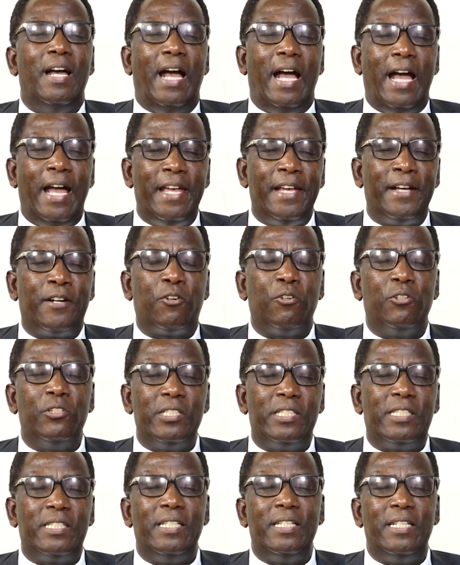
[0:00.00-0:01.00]
I
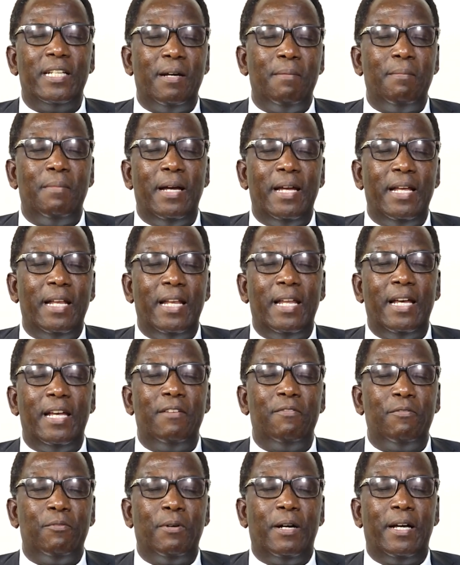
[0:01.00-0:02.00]
consider my
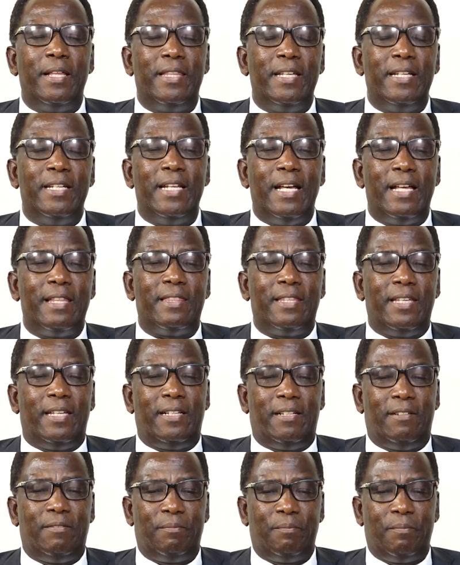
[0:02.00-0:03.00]
life worth
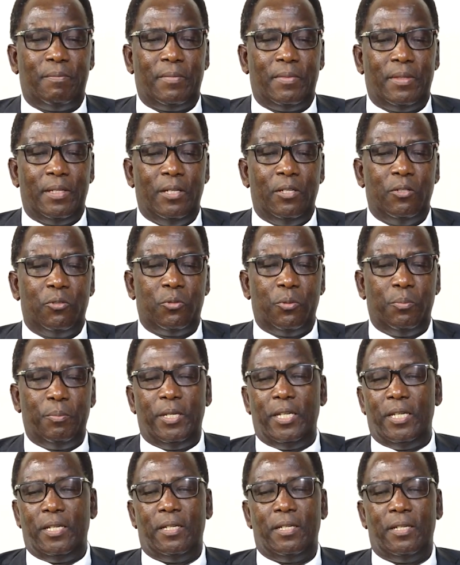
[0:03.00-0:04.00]
nothing to
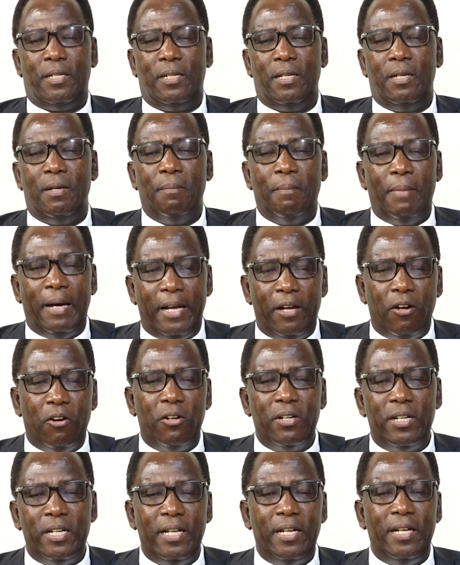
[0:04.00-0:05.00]
me. My
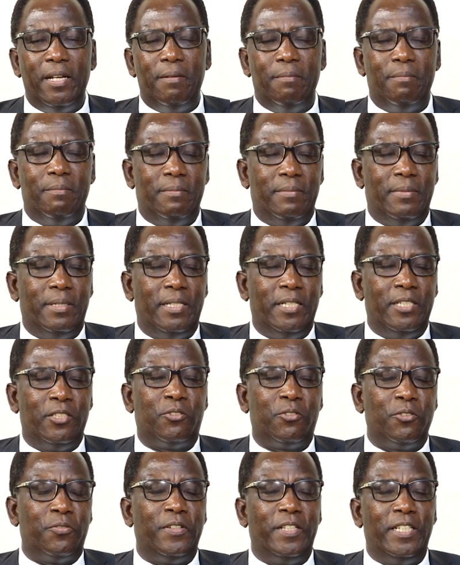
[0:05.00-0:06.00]
only aim
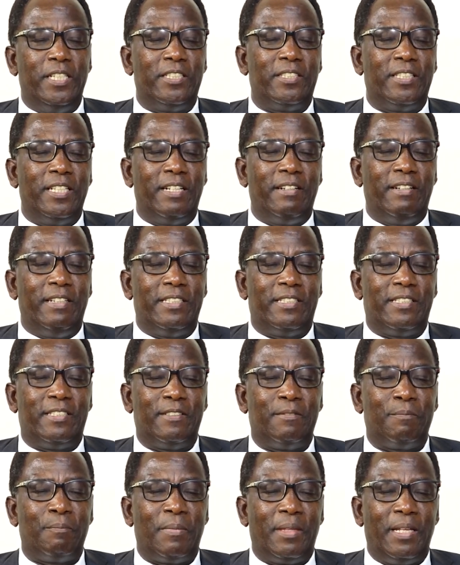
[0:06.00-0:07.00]
is to finish the
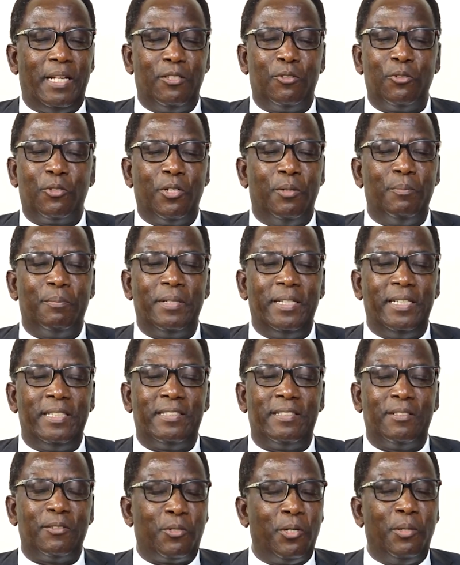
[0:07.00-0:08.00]
race and to
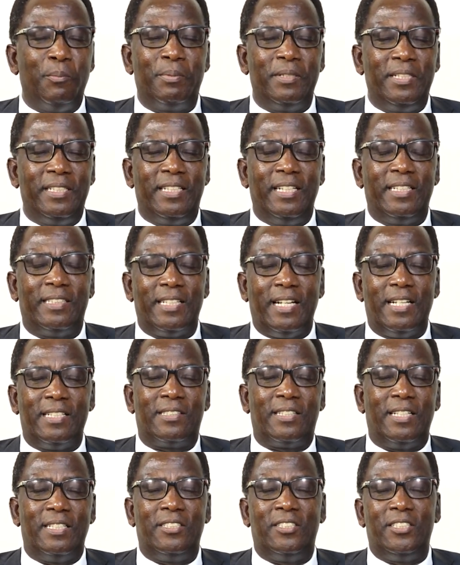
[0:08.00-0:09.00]
complete the
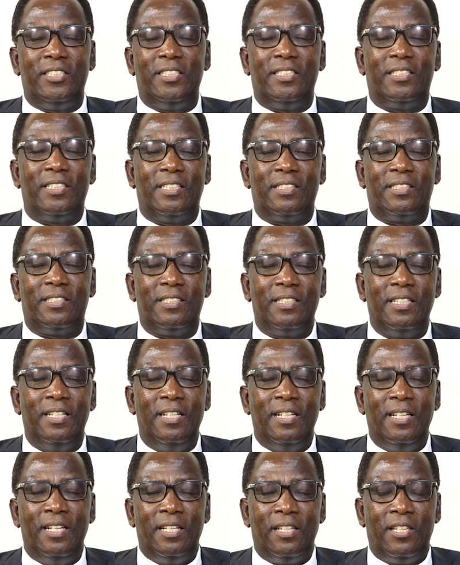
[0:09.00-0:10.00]
task that Jesus,
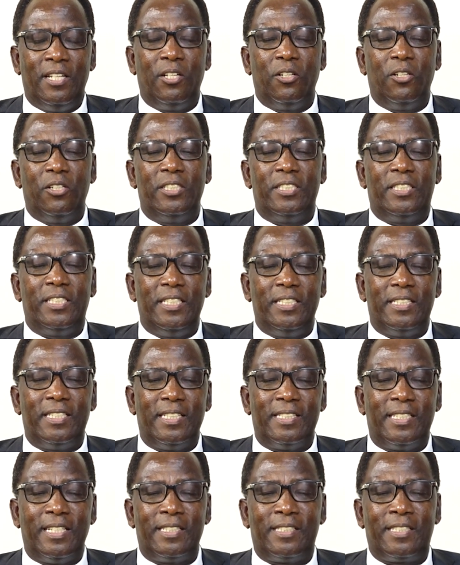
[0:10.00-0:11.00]
the Lord
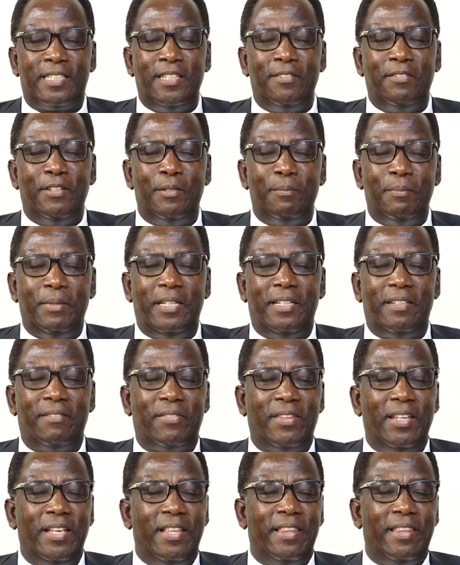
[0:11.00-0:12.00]
Jesus, has given
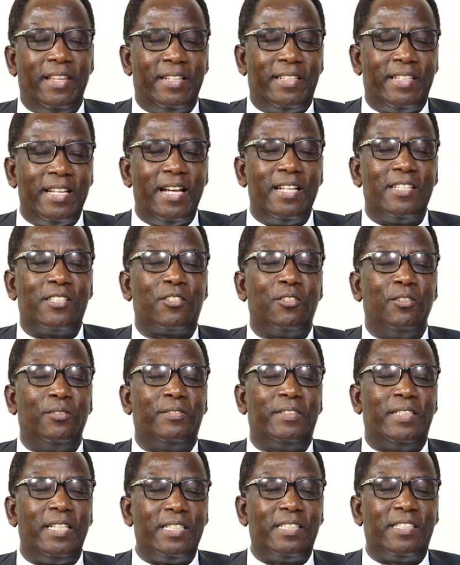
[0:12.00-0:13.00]
me, the task
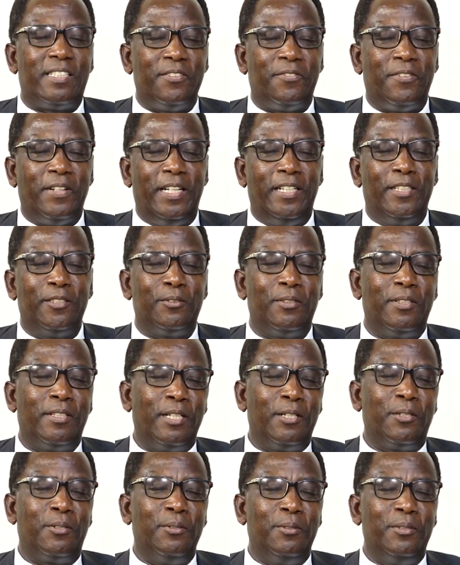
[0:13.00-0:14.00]
of testifying
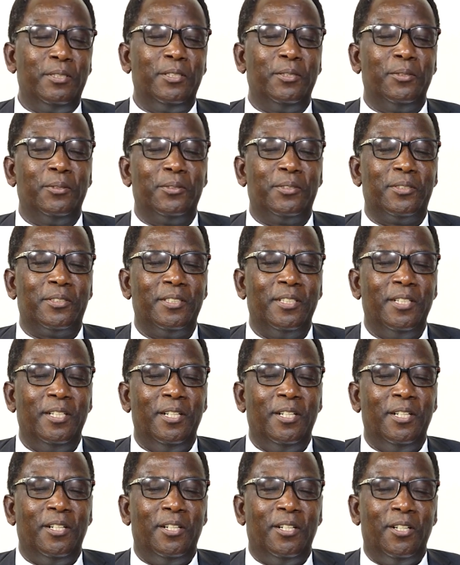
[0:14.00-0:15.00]
the good news
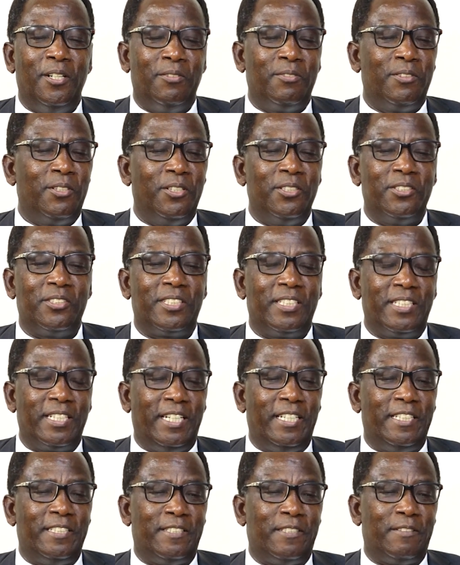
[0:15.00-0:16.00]
of God's
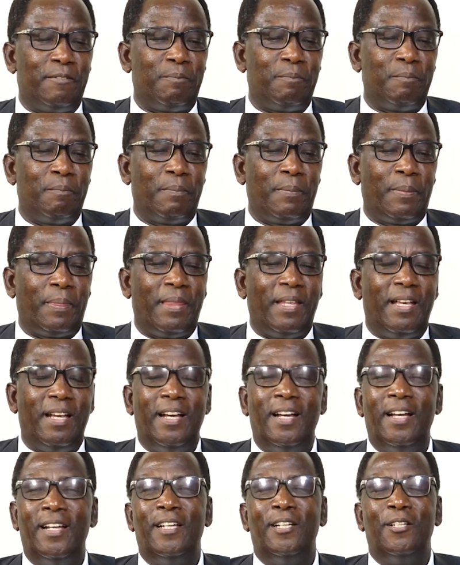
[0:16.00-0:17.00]
grace.
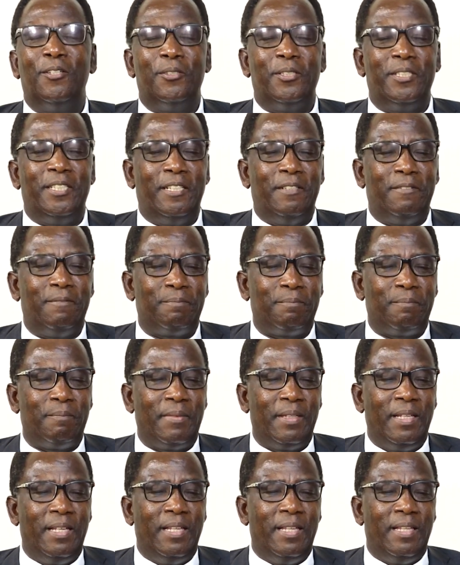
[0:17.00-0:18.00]
Hallelujah.
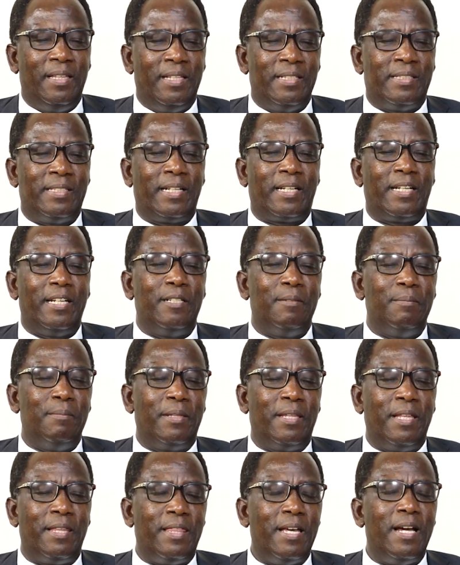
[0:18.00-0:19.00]

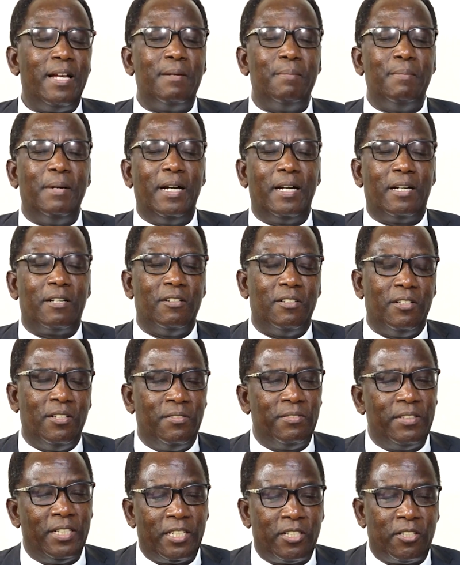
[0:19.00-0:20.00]
The third mark
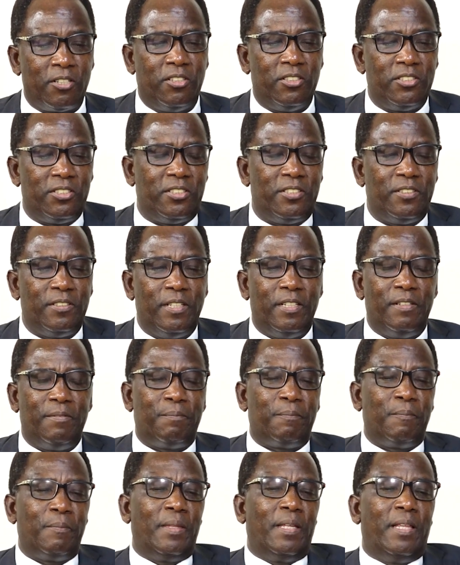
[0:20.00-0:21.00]
of the cross,
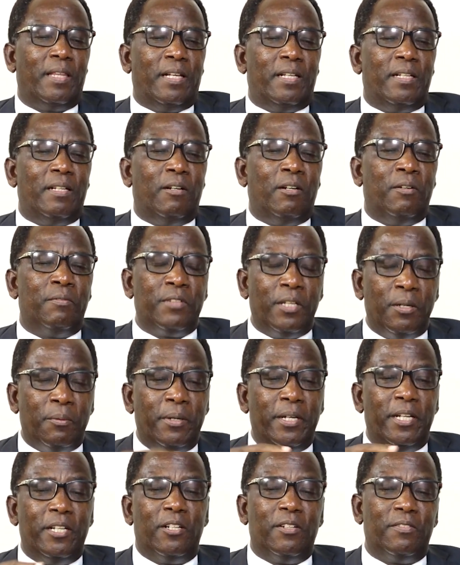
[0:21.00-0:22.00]
the
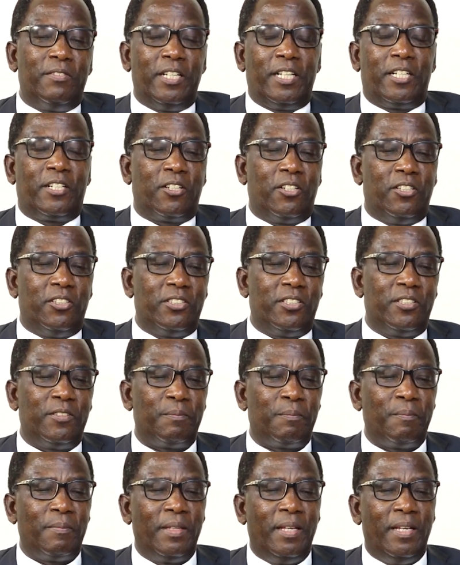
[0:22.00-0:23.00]
wear of the cross,
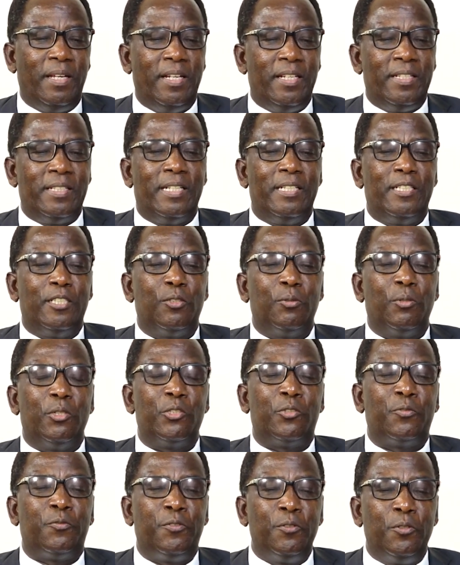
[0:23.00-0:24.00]
is that it
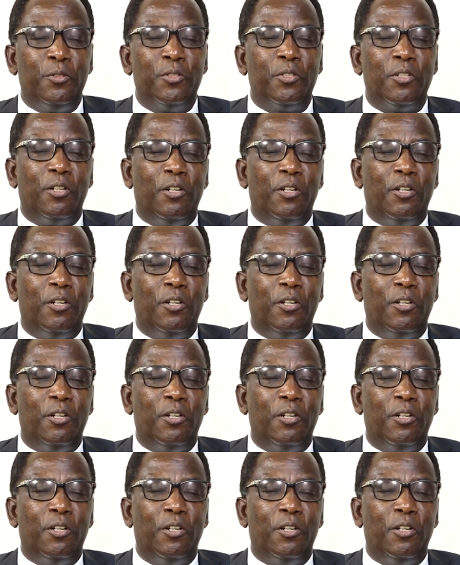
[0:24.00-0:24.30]
was full